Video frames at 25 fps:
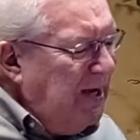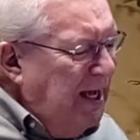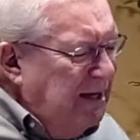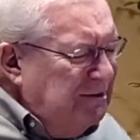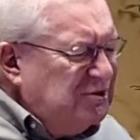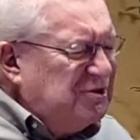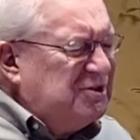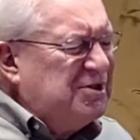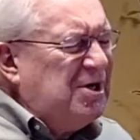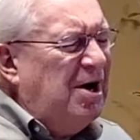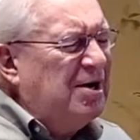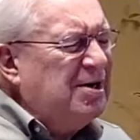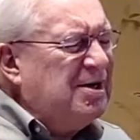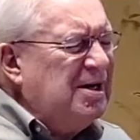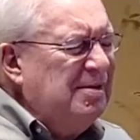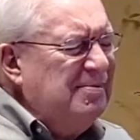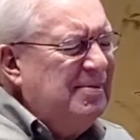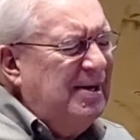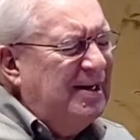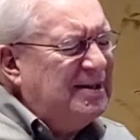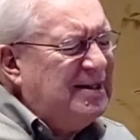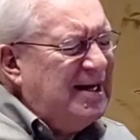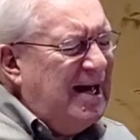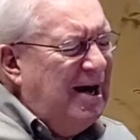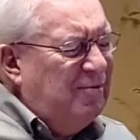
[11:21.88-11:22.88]
I was talking
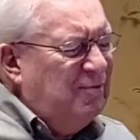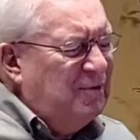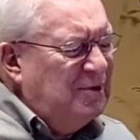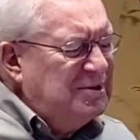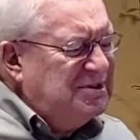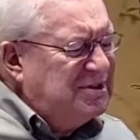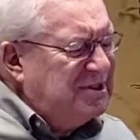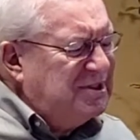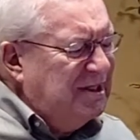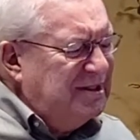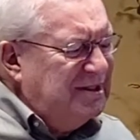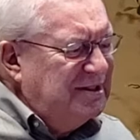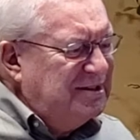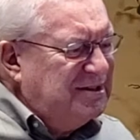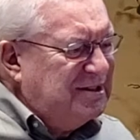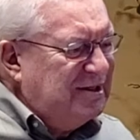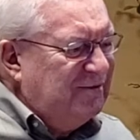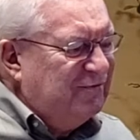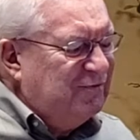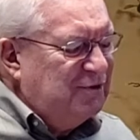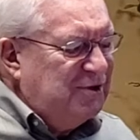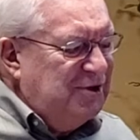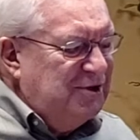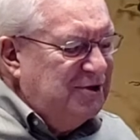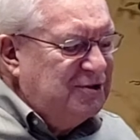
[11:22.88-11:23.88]
about that one Sunday
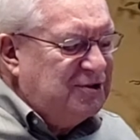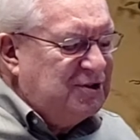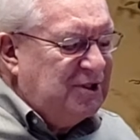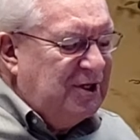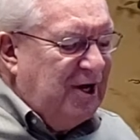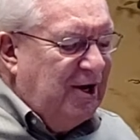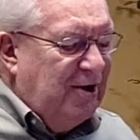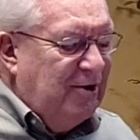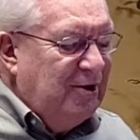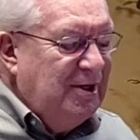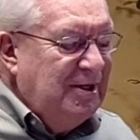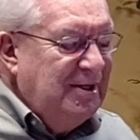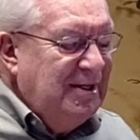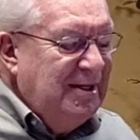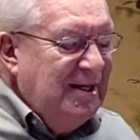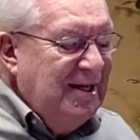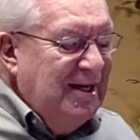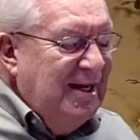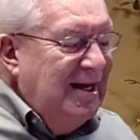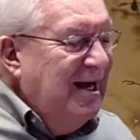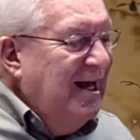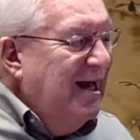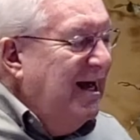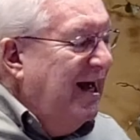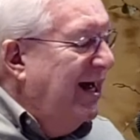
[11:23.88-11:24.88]
several years ago,
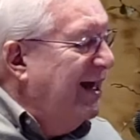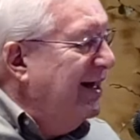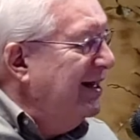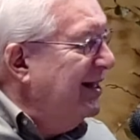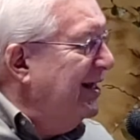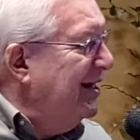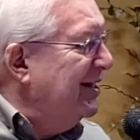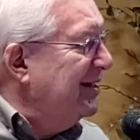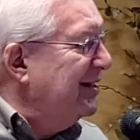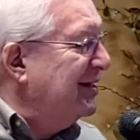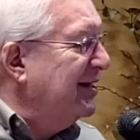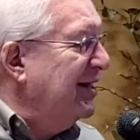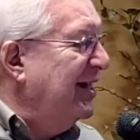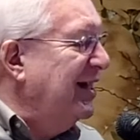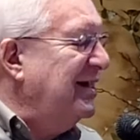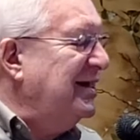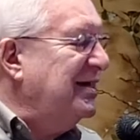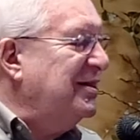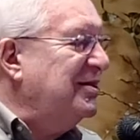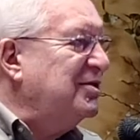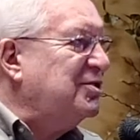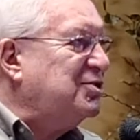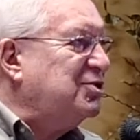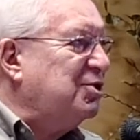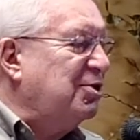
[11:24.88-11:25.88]
and a
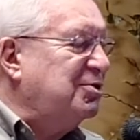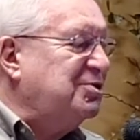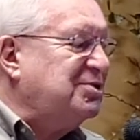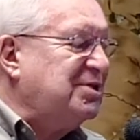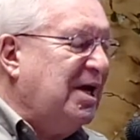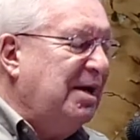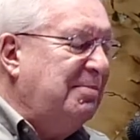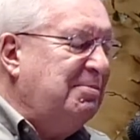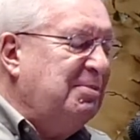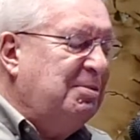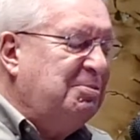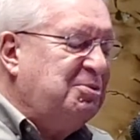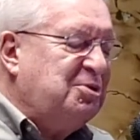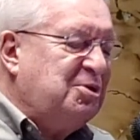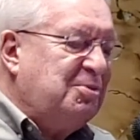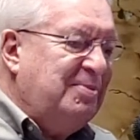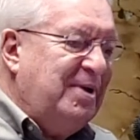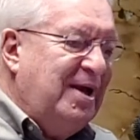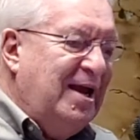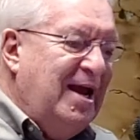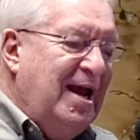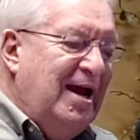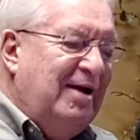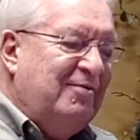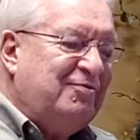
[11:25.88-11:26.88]
lady in the church came up to
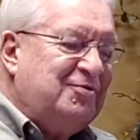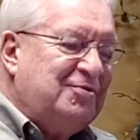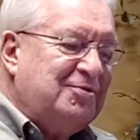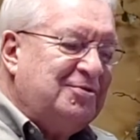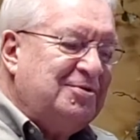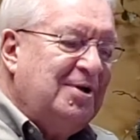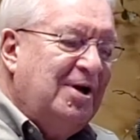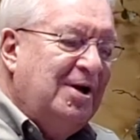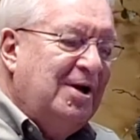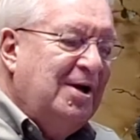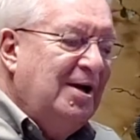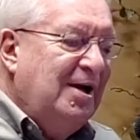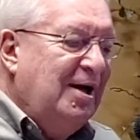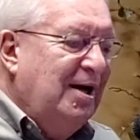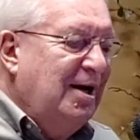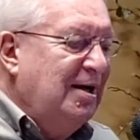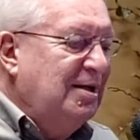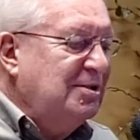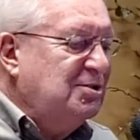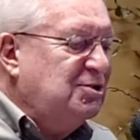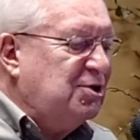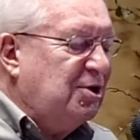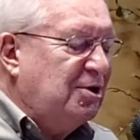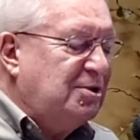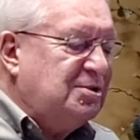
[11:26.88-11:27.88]
me after
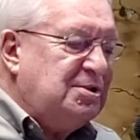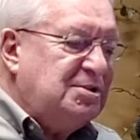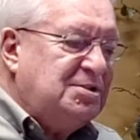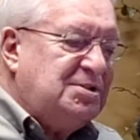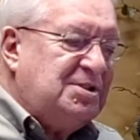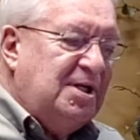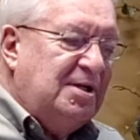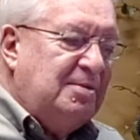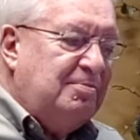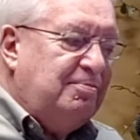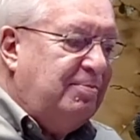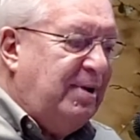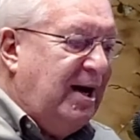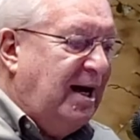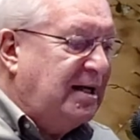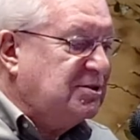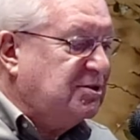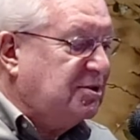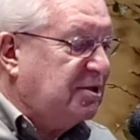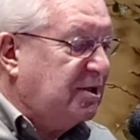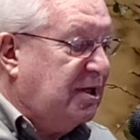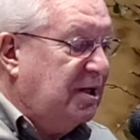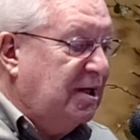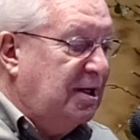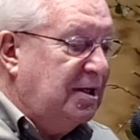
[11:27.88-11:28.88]
church and said,
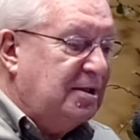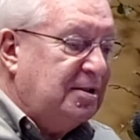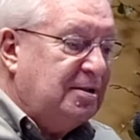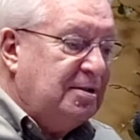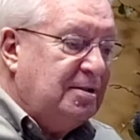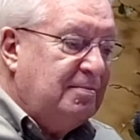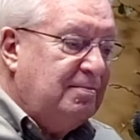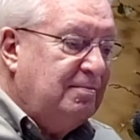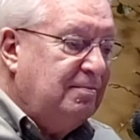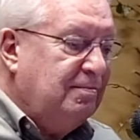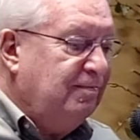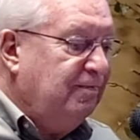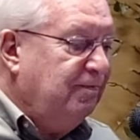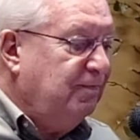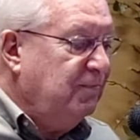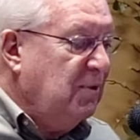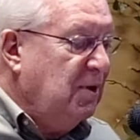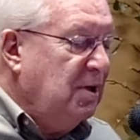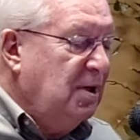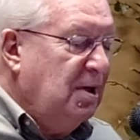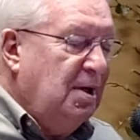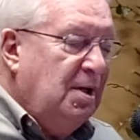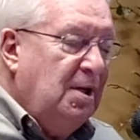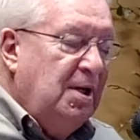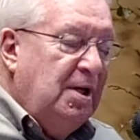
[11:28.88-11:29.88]
Pastor Ken,
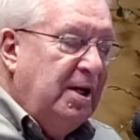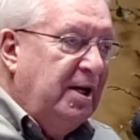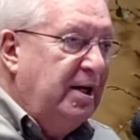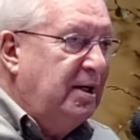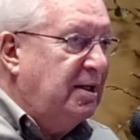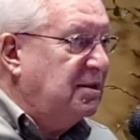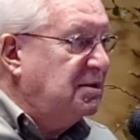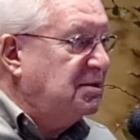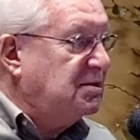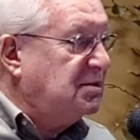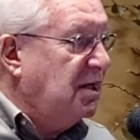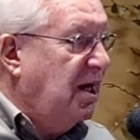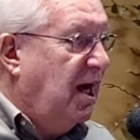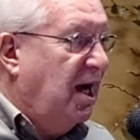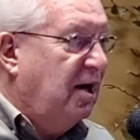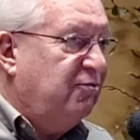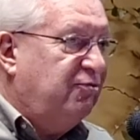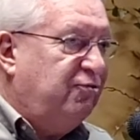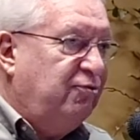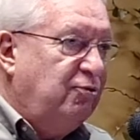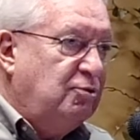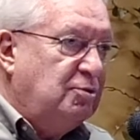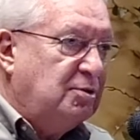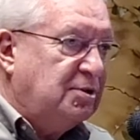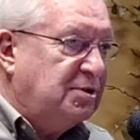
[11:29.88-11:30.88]
it is not
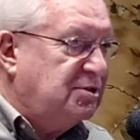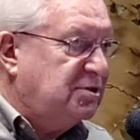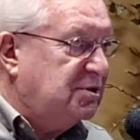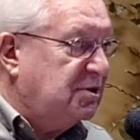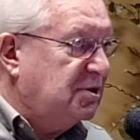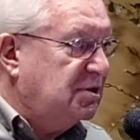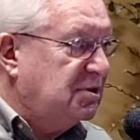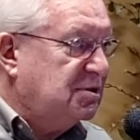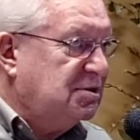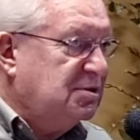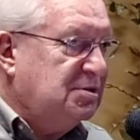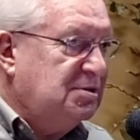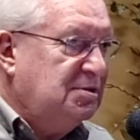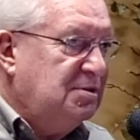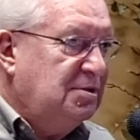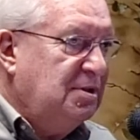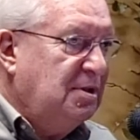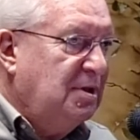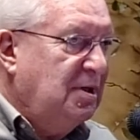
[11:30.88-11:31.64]
foolishness.